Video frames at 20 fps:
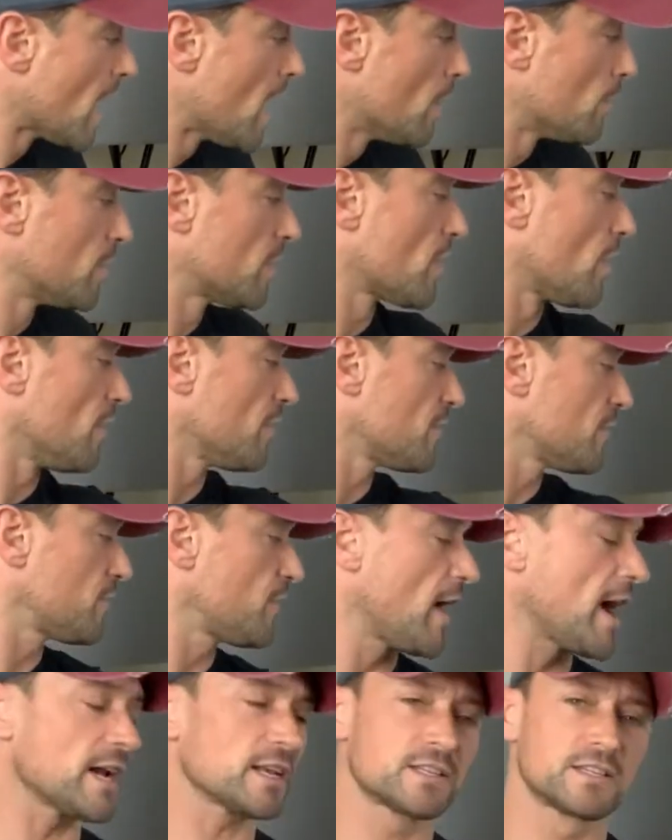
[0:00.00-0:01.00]
We got the
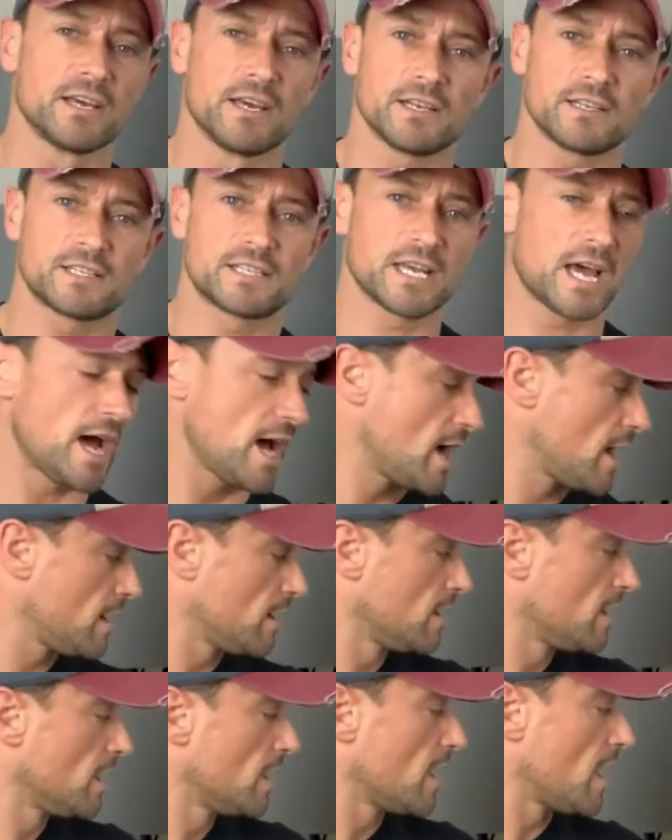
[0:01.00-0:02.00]
fact
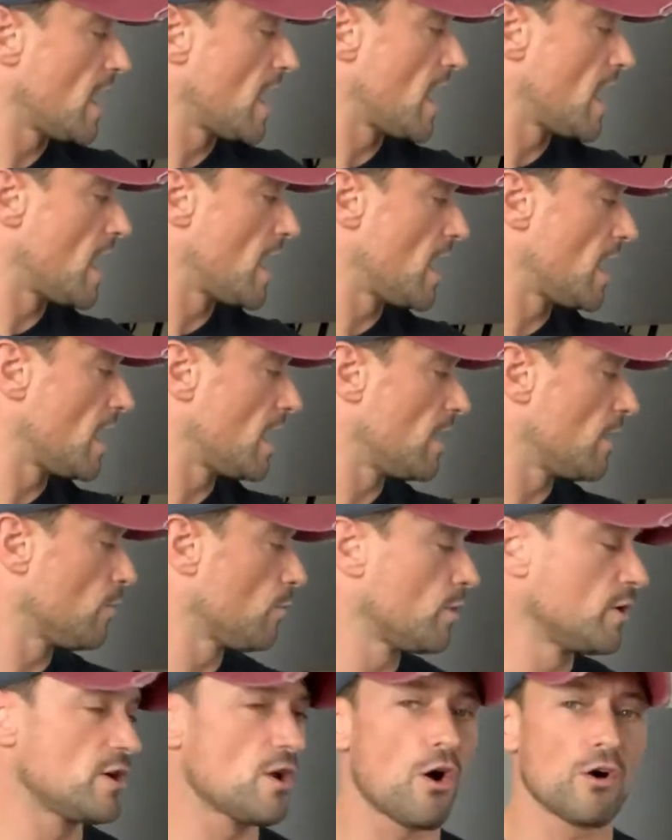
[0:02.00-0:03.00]
that
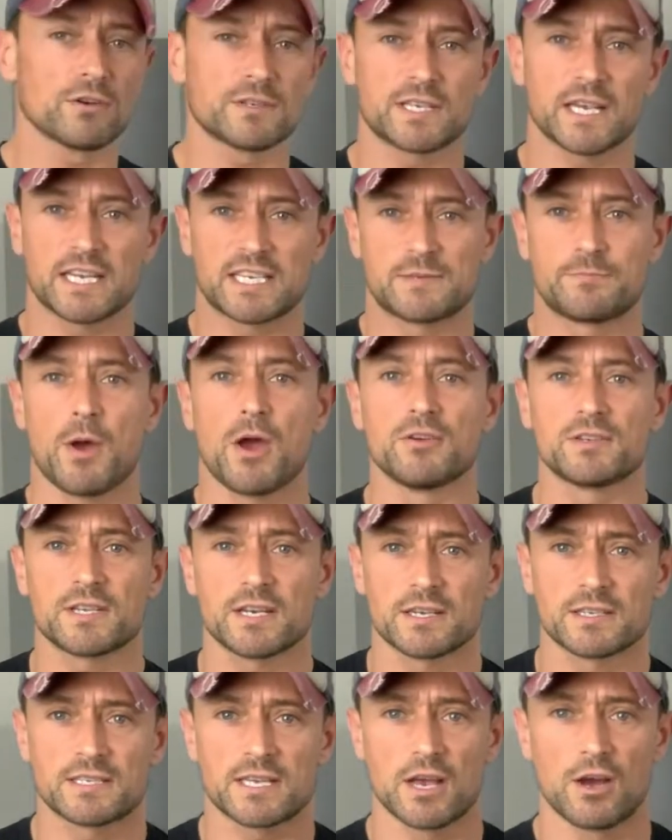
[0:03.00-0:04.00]
we're not exposing
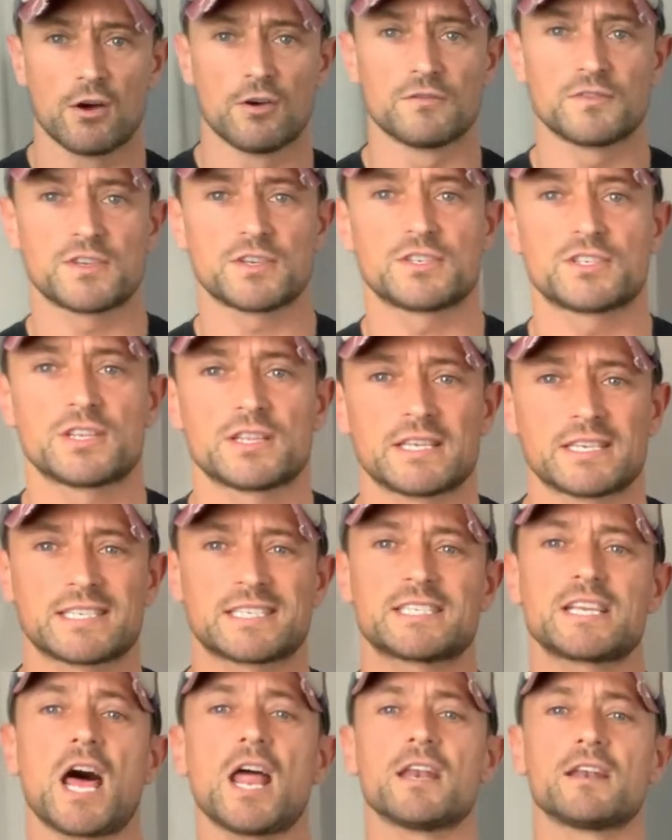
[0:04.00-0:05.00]
ourselves to the
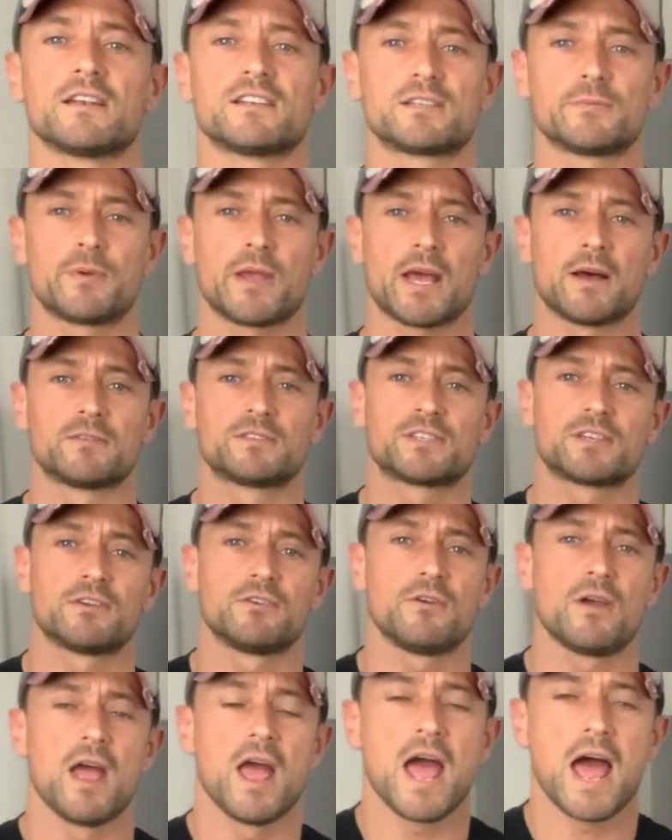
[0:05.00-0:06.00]
sun to be able
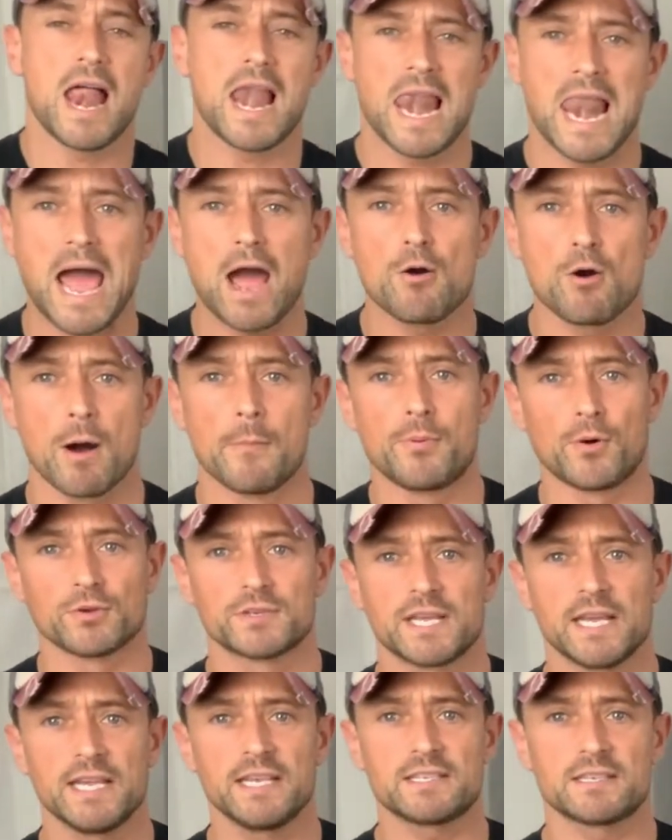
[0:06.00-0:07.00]
to allow our
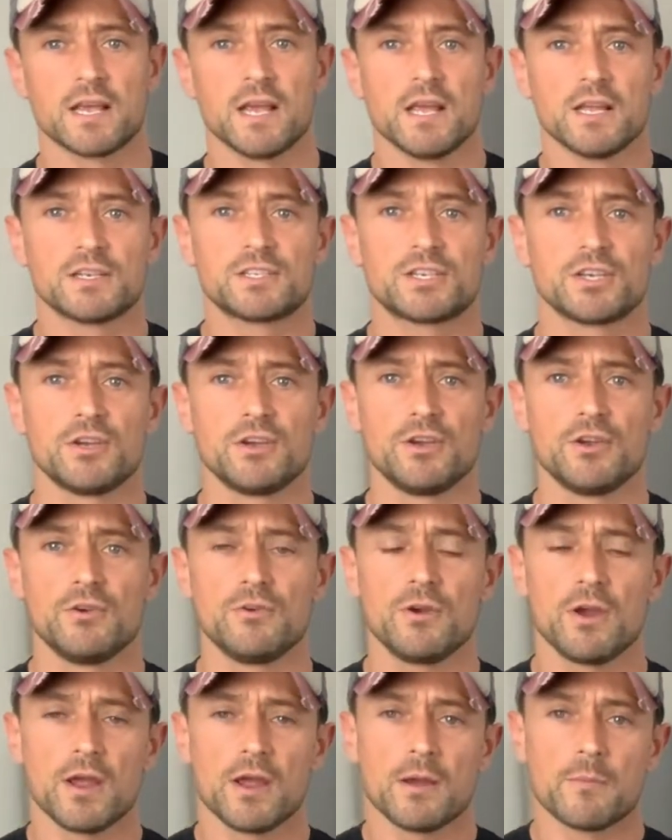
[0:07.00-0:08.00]
bodies
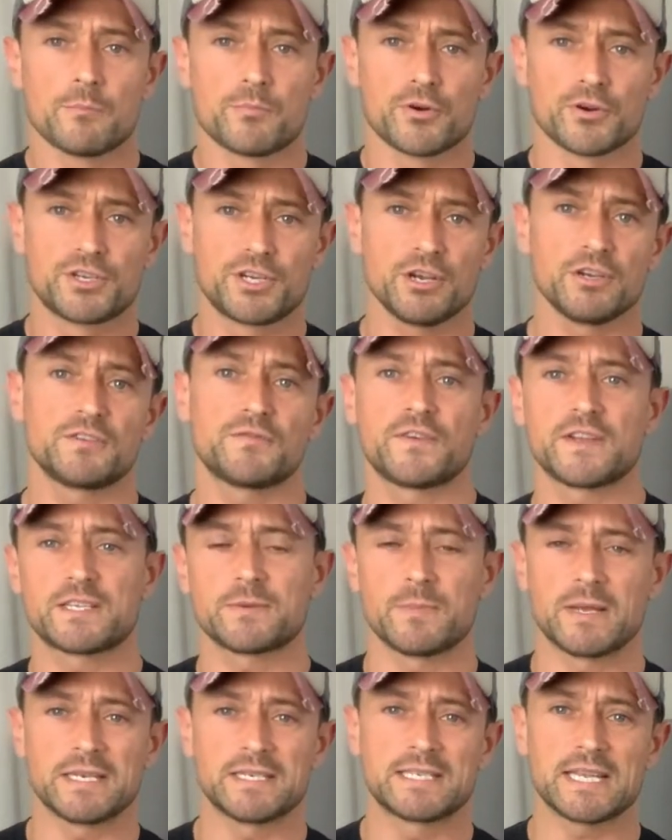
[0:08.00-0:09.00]
to produce
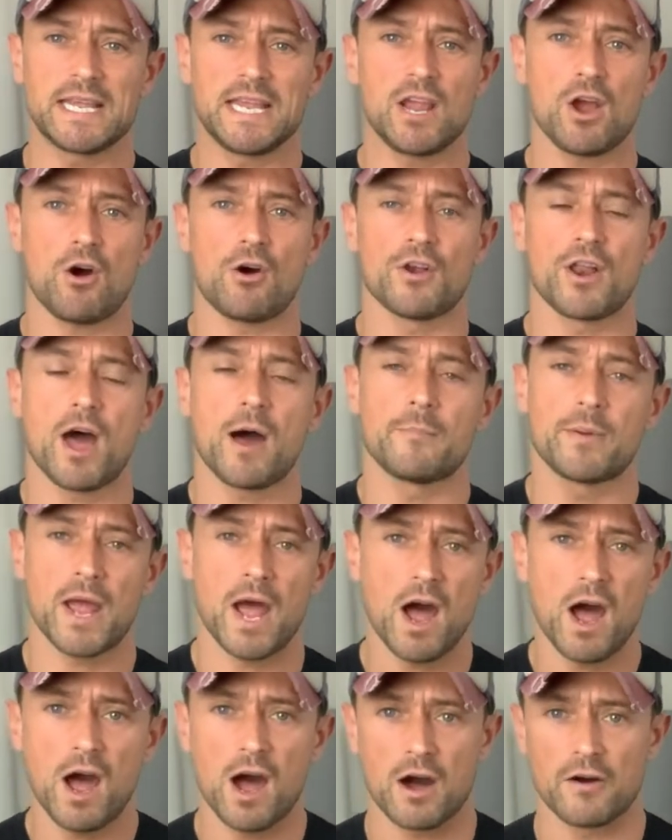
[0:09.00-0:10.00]
vitamin D on our
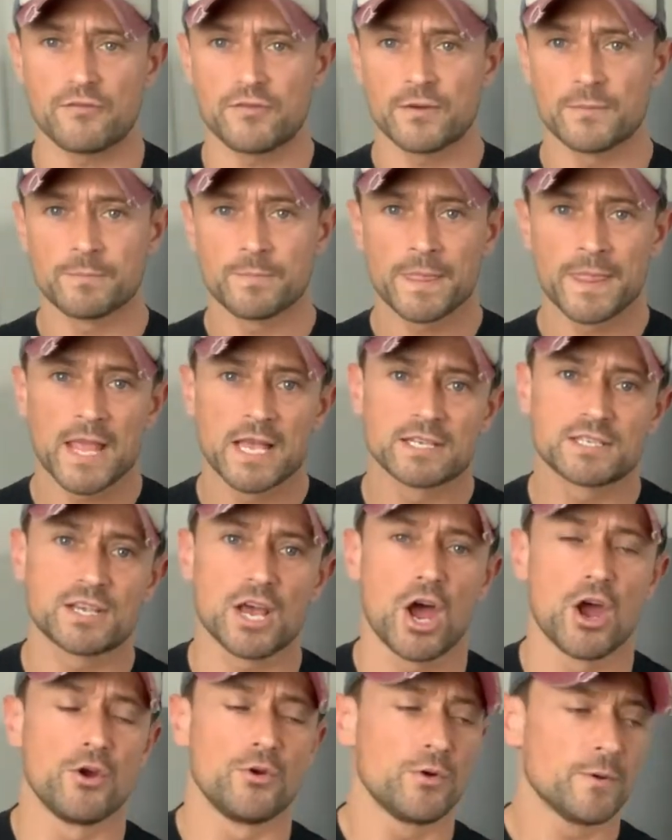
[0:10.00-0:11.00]
behalf.
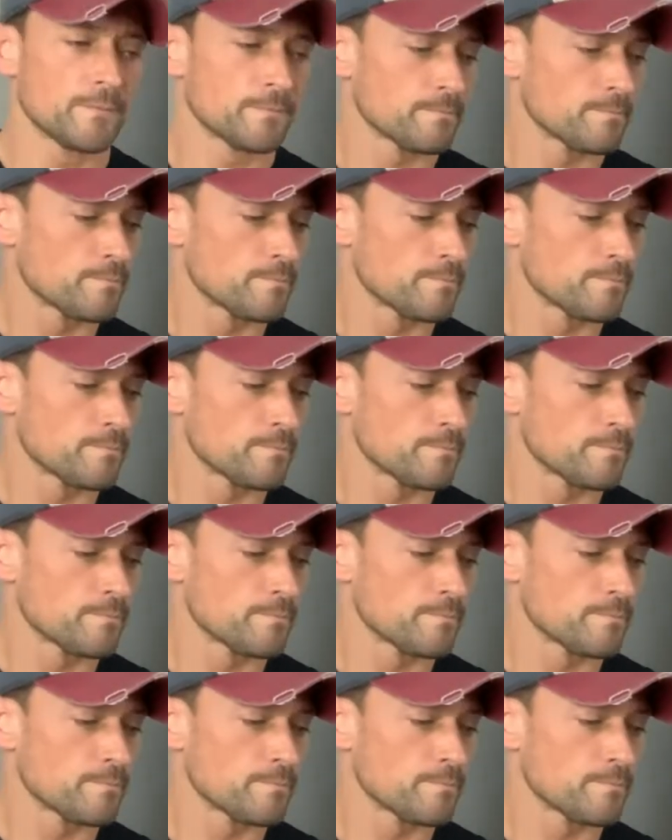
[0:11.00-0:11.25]
So